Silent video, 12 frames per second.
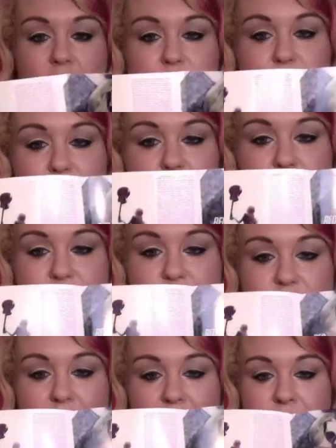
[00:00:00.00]
The
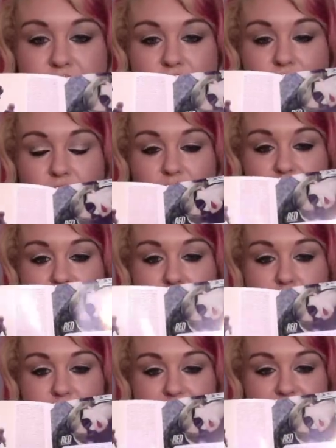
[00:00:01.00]
first song on the
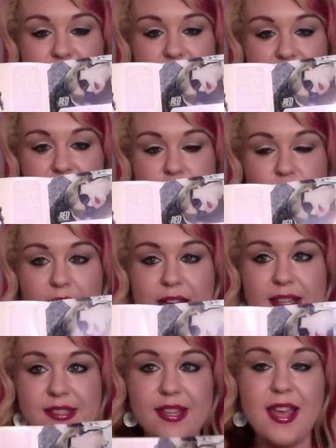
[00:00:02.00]
album is State of
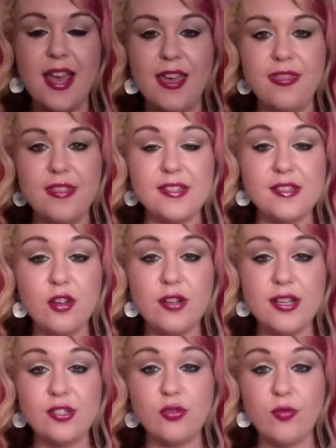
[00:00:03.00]
Grace, and this
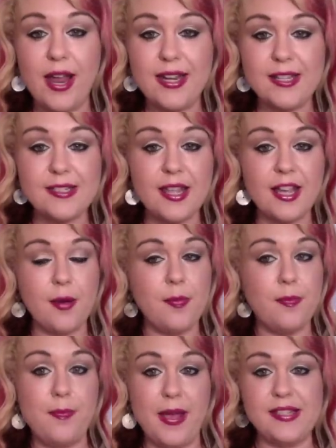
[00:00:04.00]
song is great. It's like
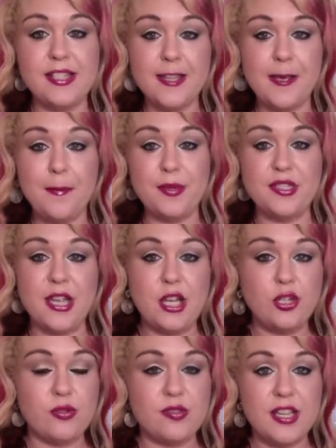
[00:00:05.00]
basically a
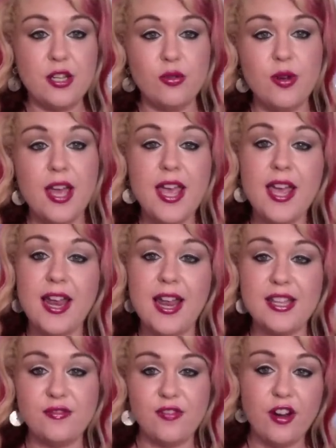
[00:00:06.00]
potential single. It
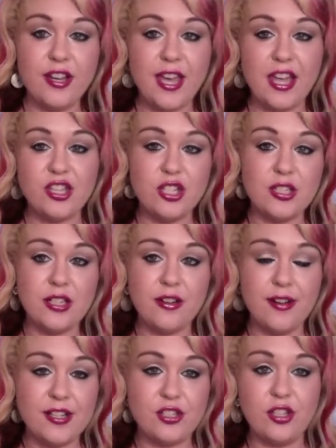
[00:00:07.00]
has very catchy
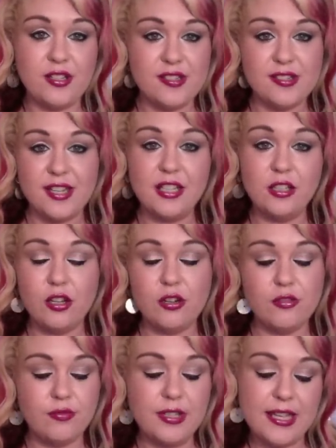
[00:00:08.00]
lyrics. You can sing
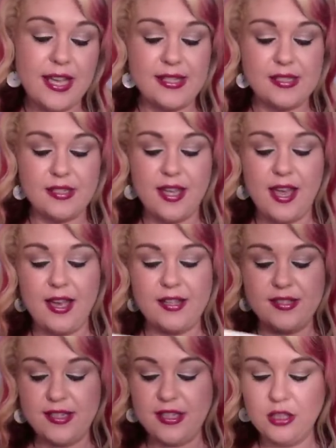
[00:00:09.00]
along really easily. I
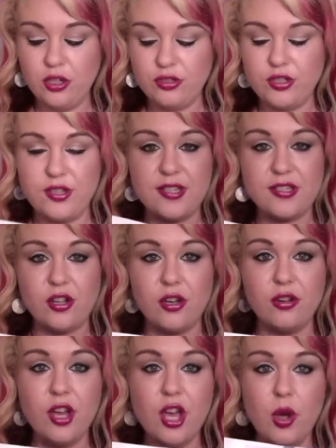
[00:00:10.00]
could sing along to this
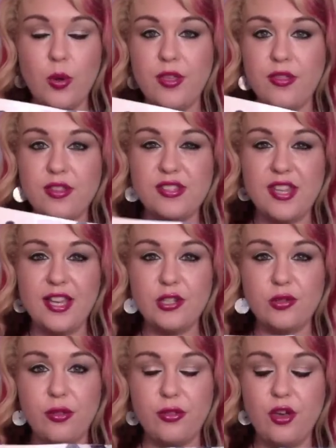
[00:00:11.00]
song within the
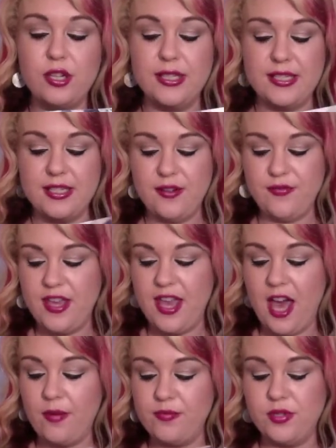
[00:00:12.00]
second or third listen of the
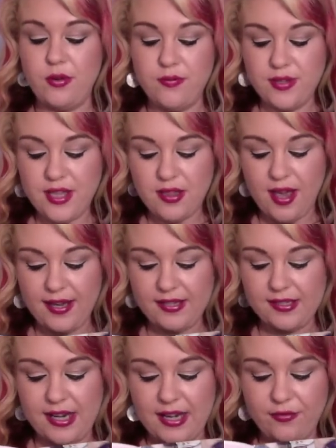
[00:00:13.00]
album, so I really like
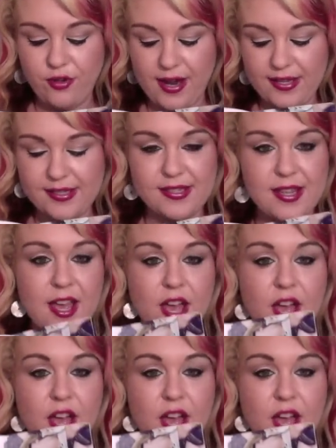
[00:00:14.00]
State of Grace.